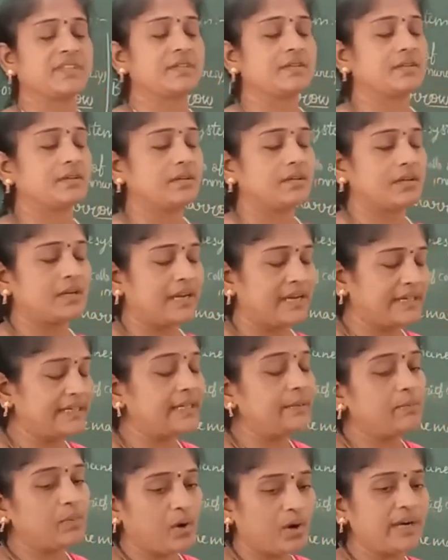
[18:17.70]

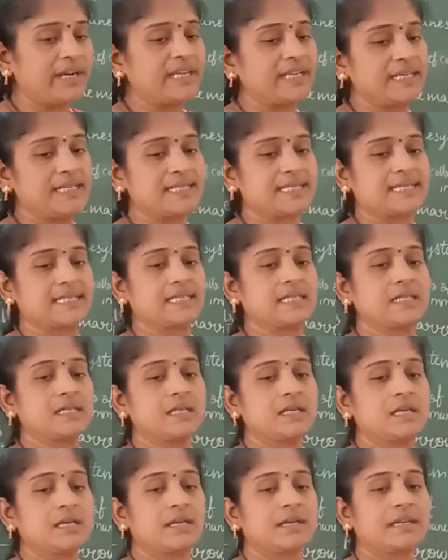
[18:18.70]
antibodies
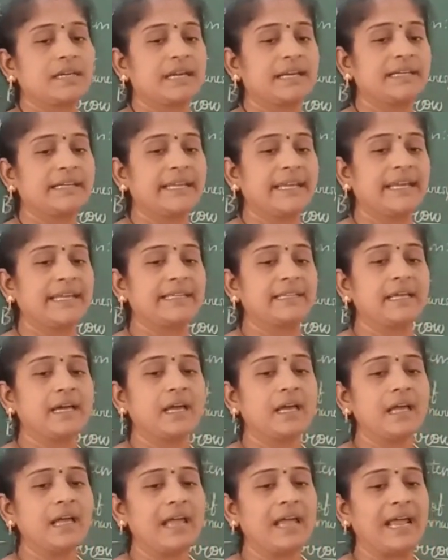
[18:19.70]
can take the
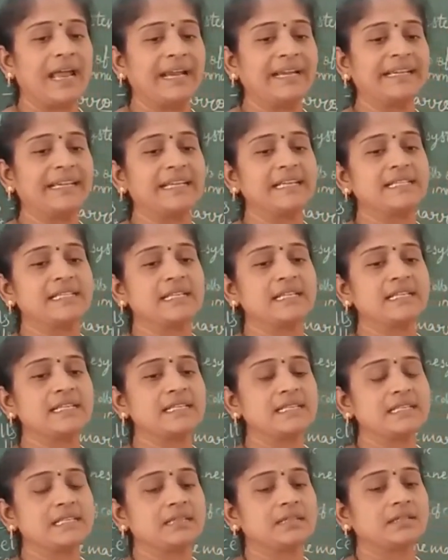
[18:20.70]
antigens.
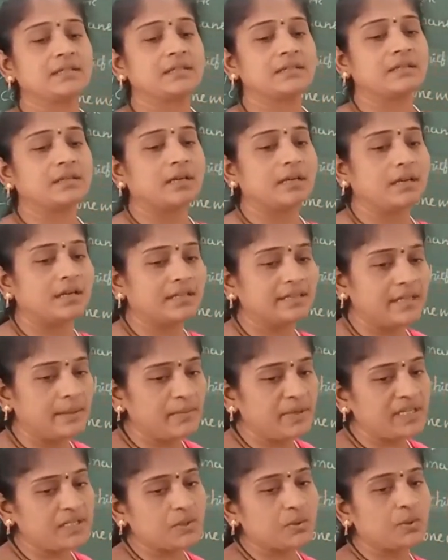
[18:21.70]
The
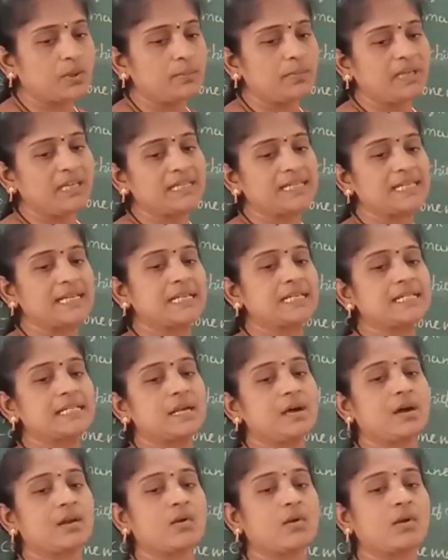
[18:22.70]
mature B cells
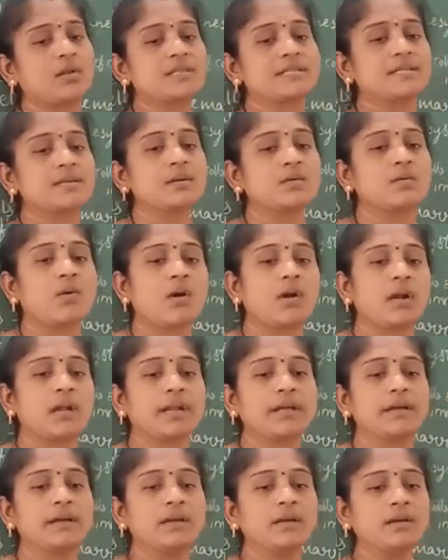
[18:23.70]
are also
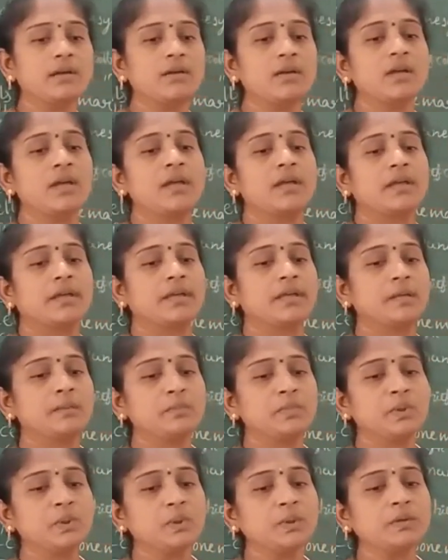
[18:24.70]
called
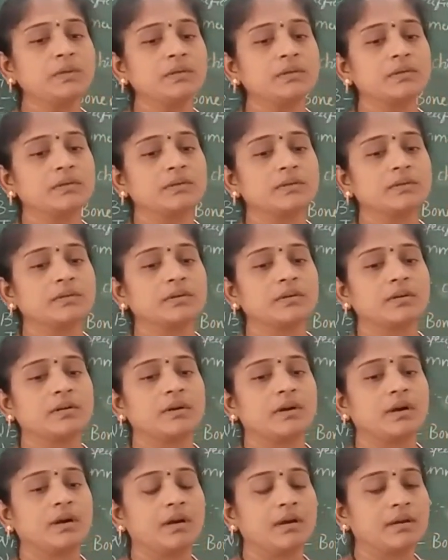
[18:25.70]
immune
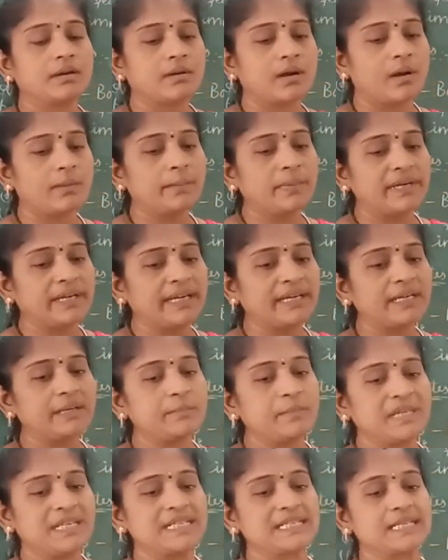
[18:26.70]
competent
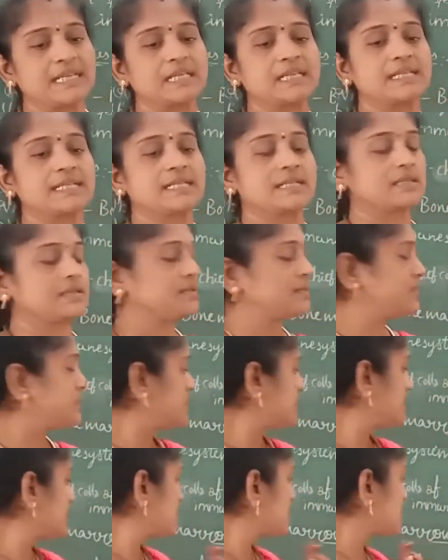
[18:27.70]
B cells.
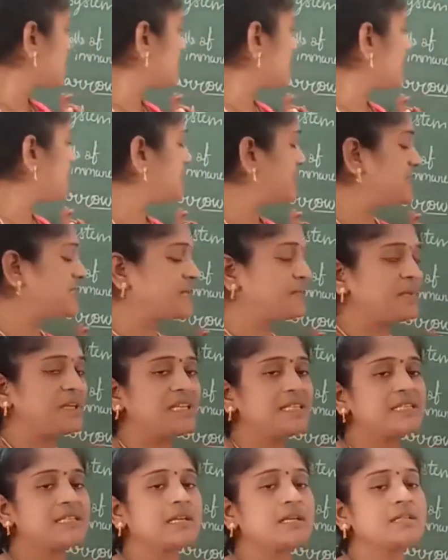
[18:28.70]
So these
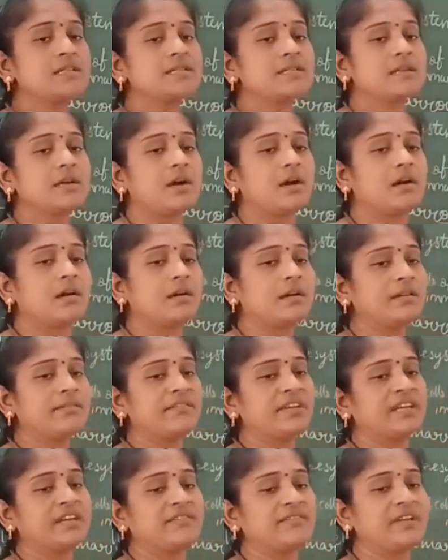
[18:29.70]
B cells are
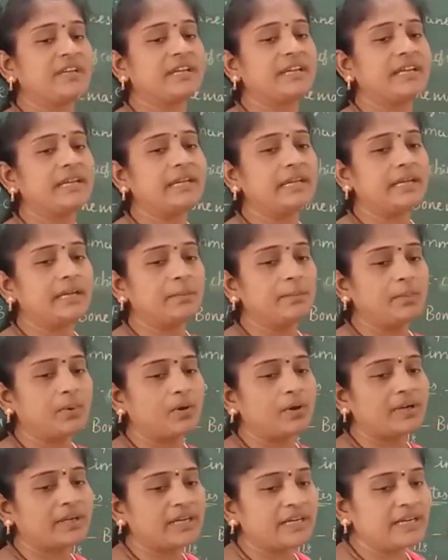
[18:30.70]
very
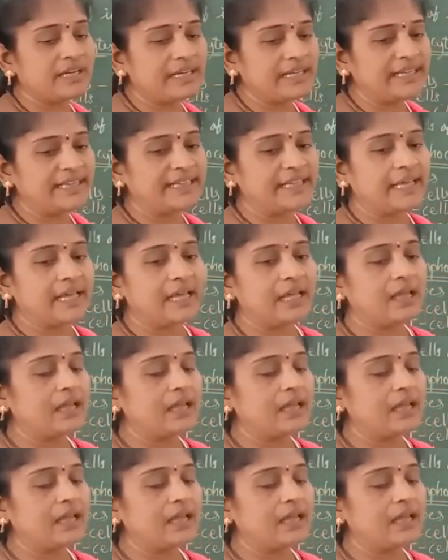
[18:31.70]
important in the